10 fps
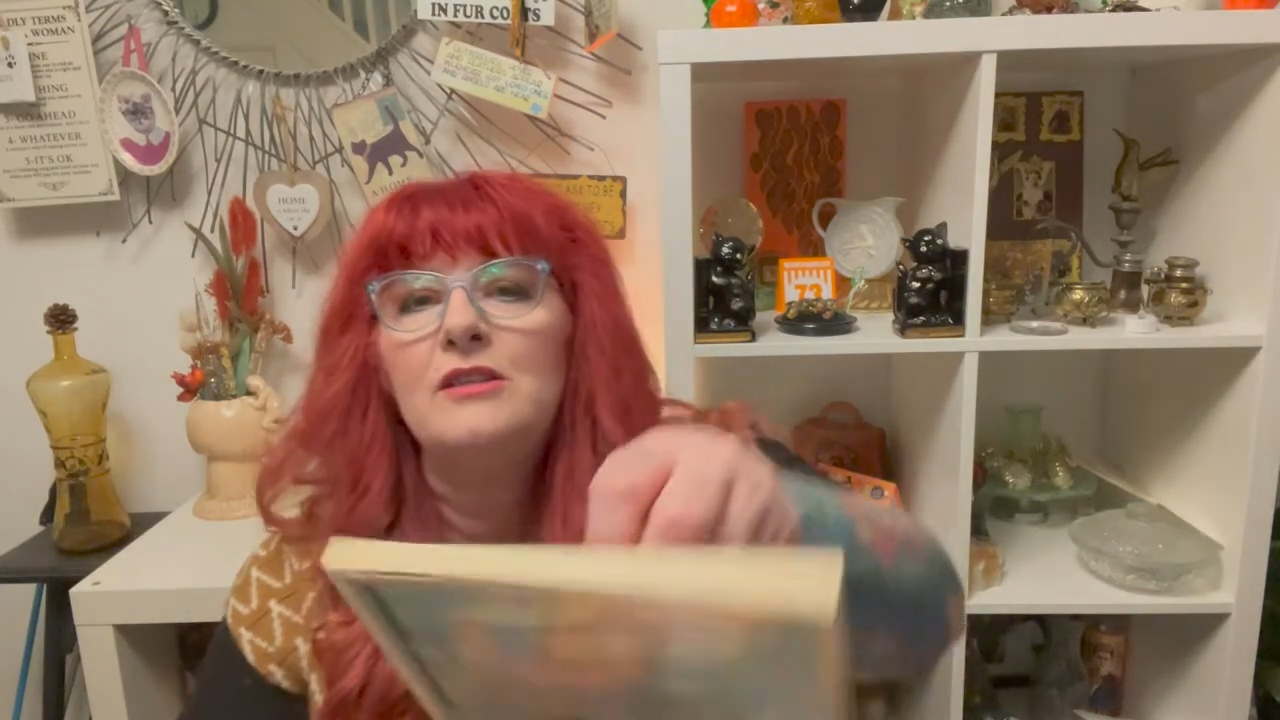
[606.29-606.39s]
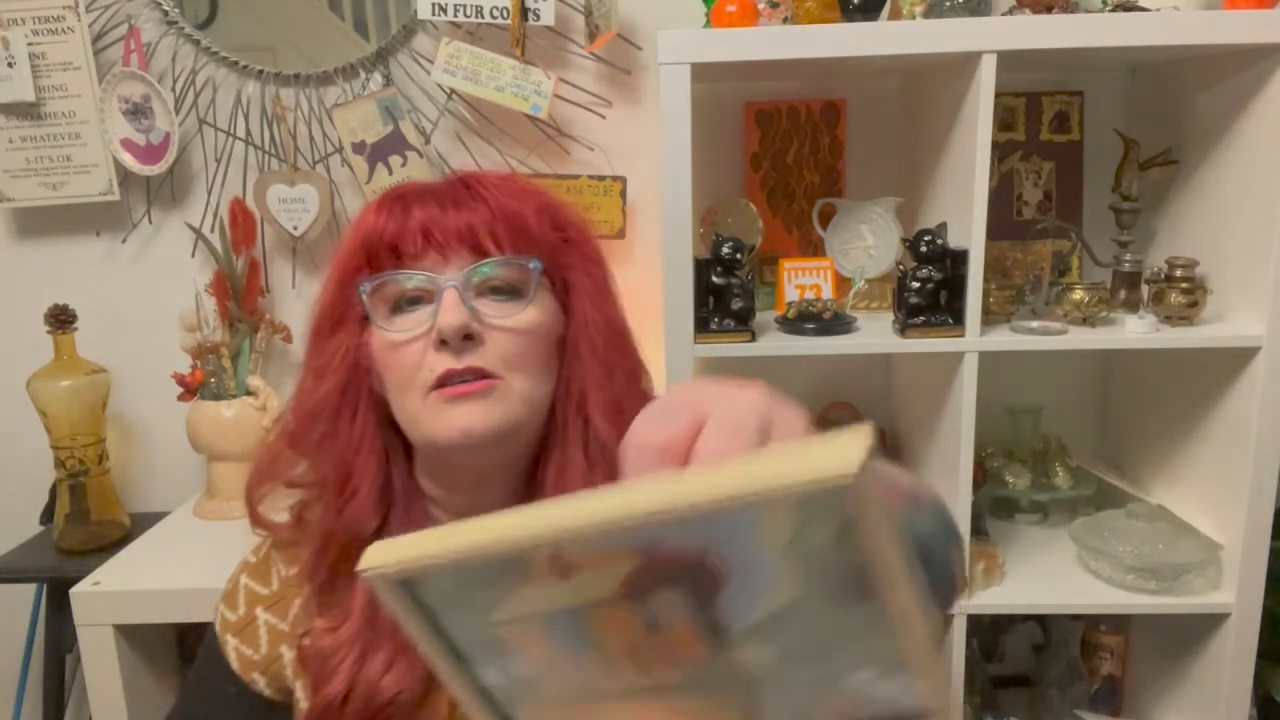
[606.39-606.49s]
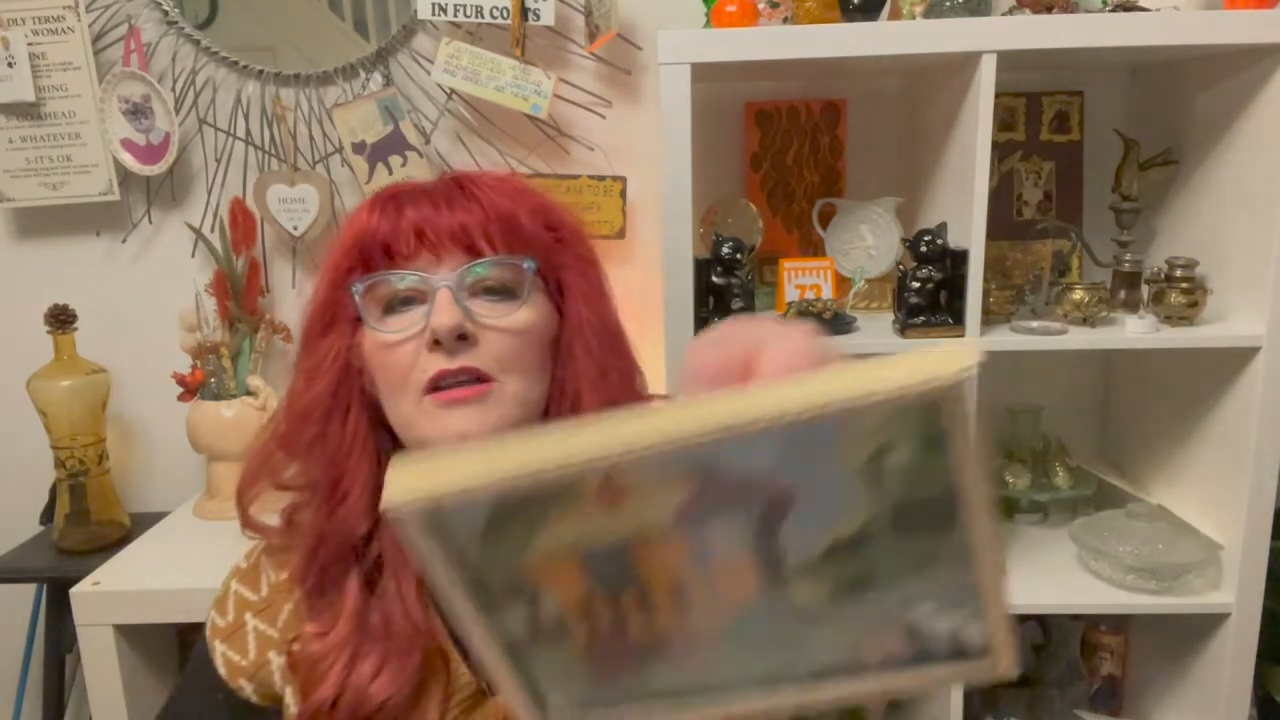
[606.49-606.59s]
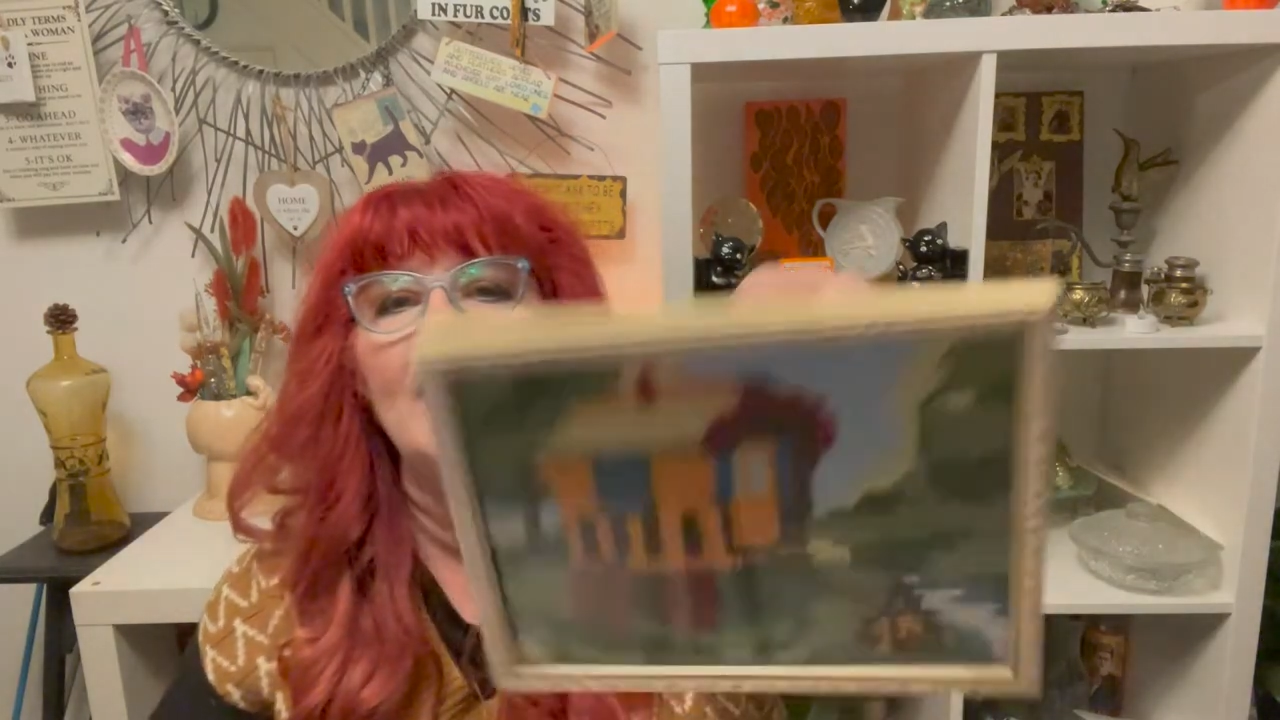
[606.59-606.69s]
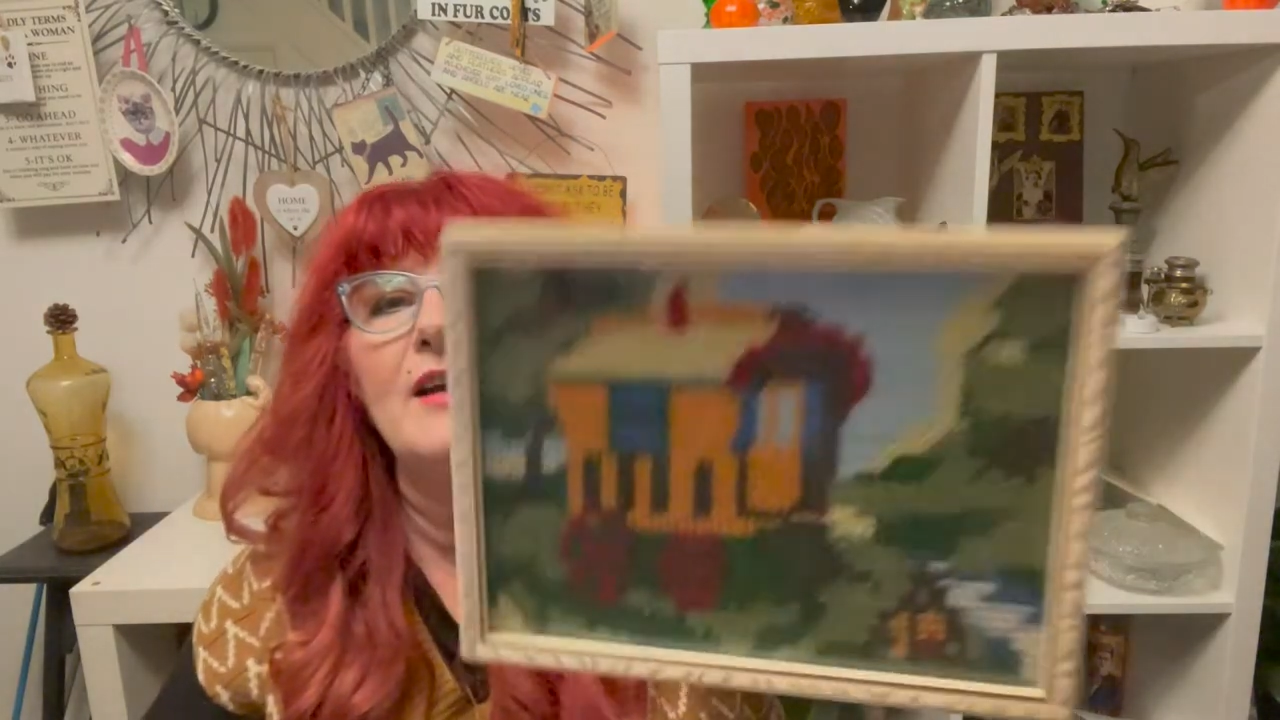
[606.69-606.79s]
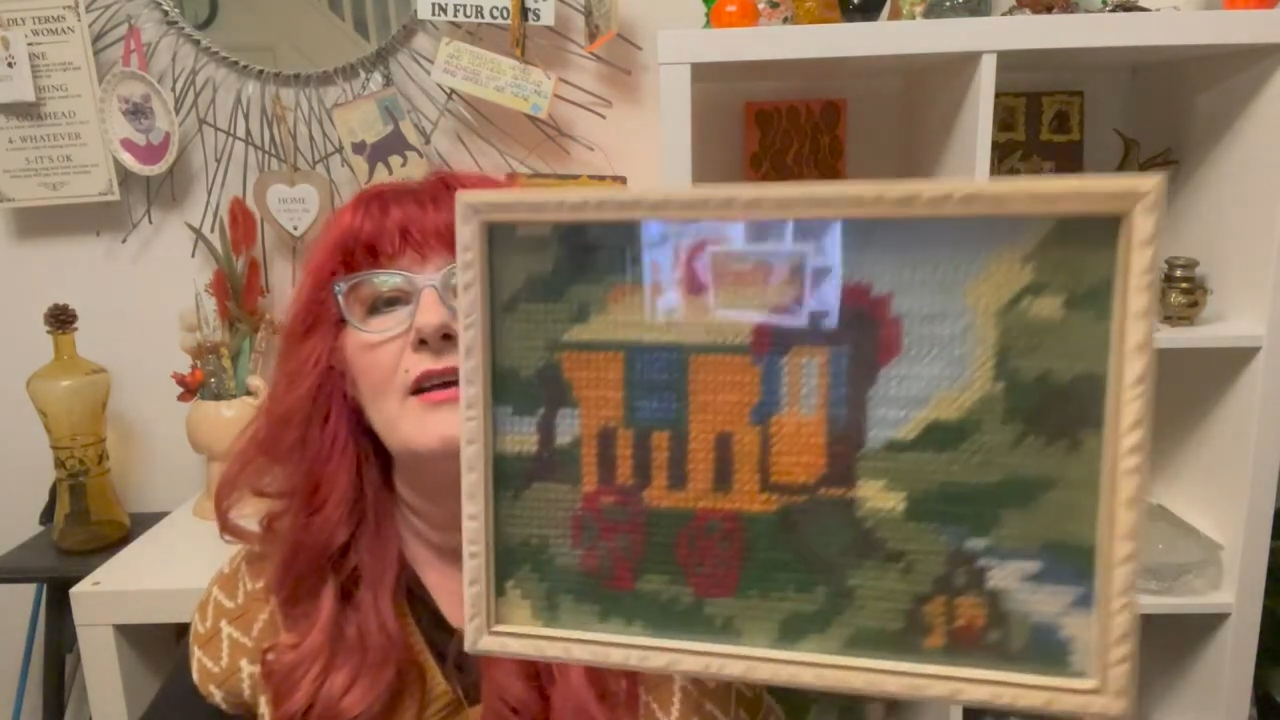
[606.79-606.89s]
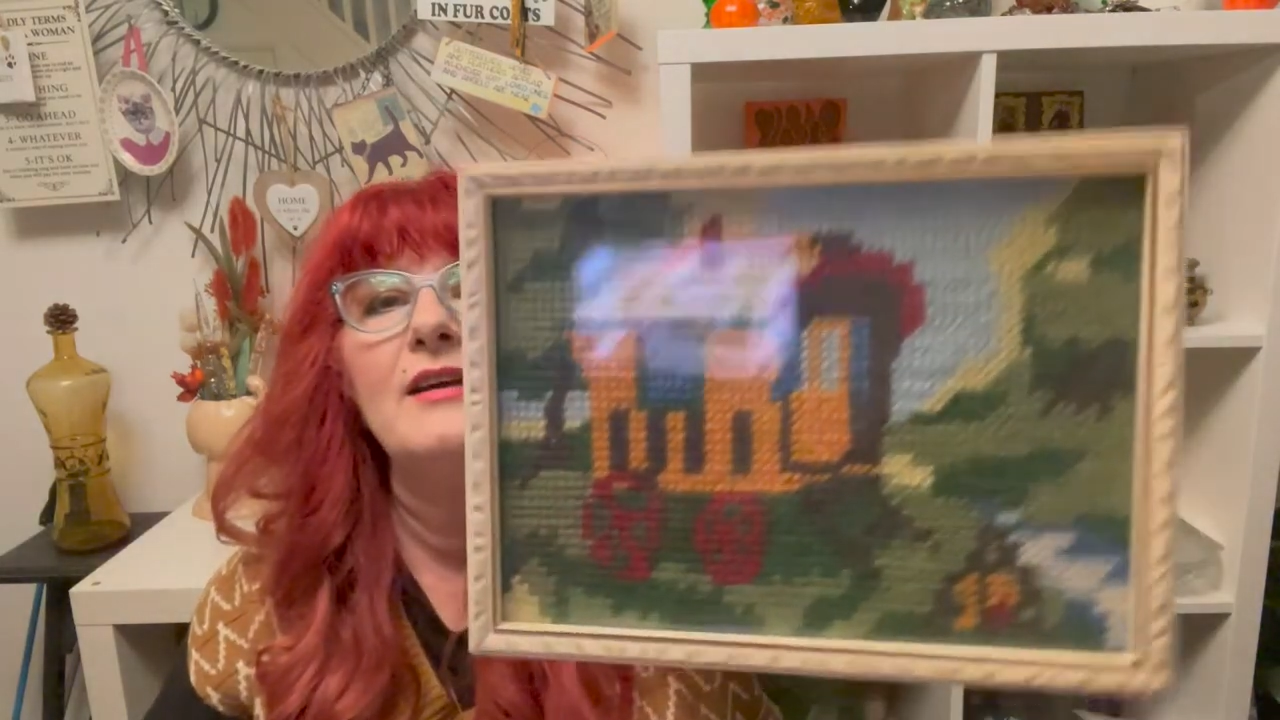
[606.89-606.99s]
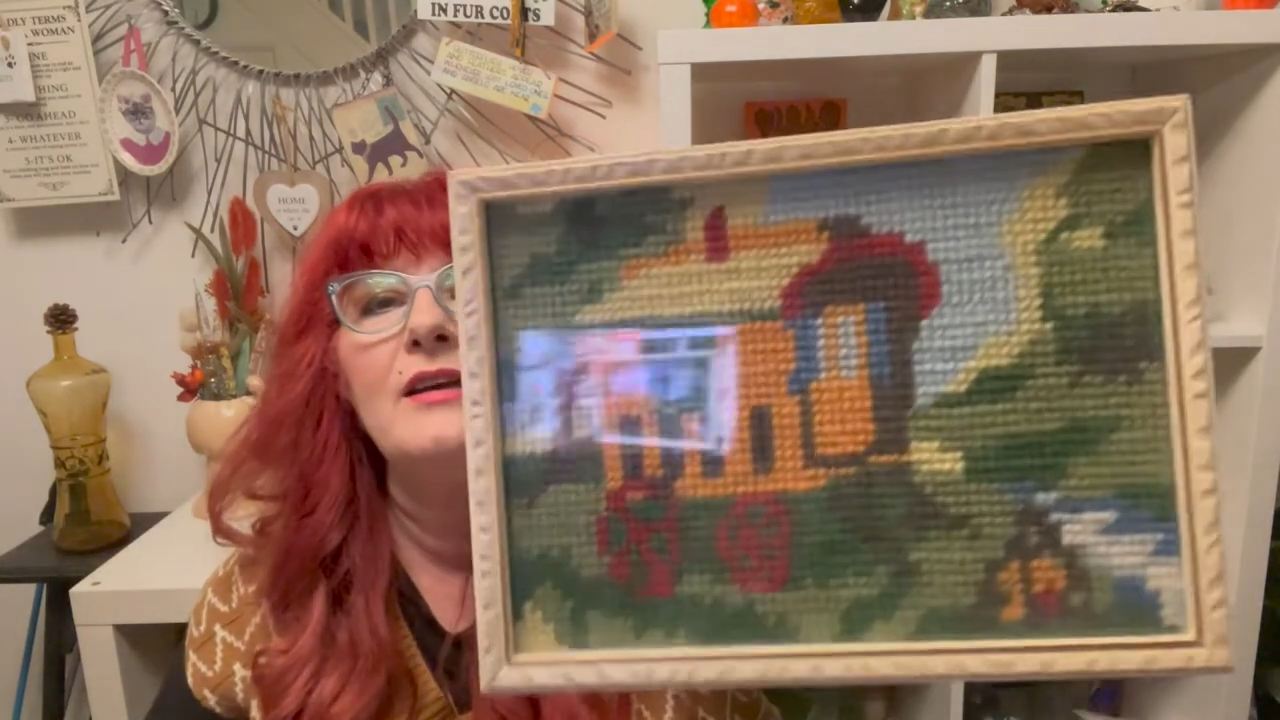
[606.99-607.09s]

little like